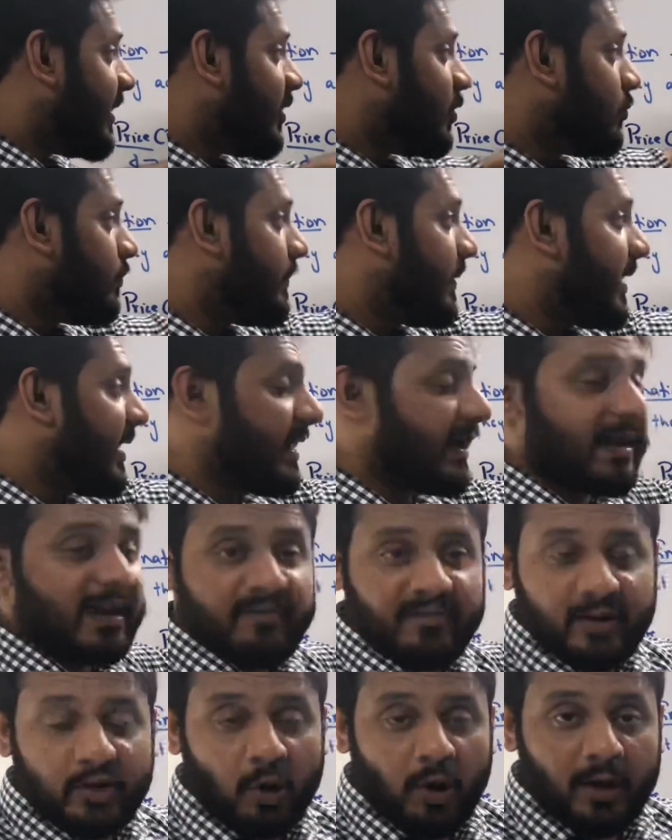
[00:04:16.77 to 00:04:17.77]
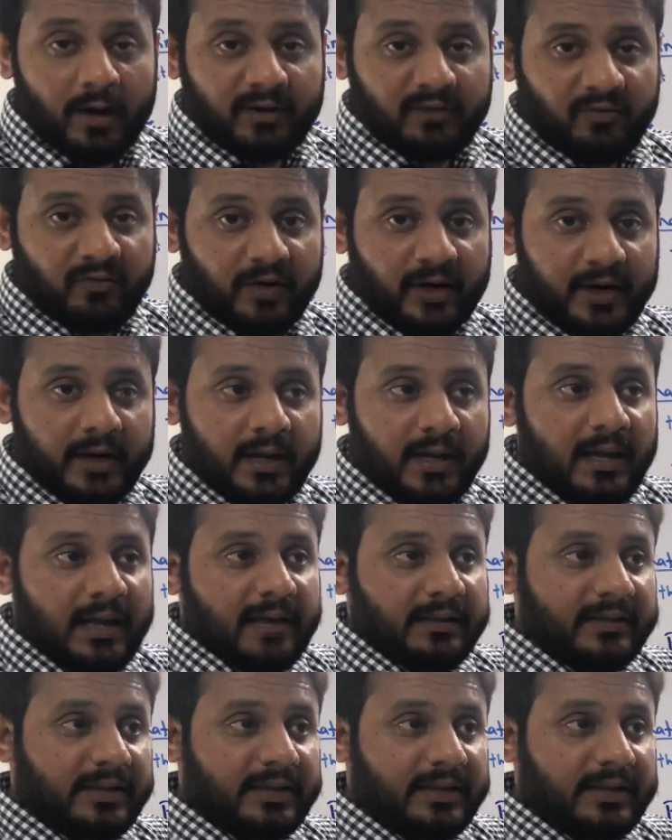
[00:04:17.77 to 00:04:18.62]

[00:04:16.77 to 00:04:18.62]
to pay $11 for it,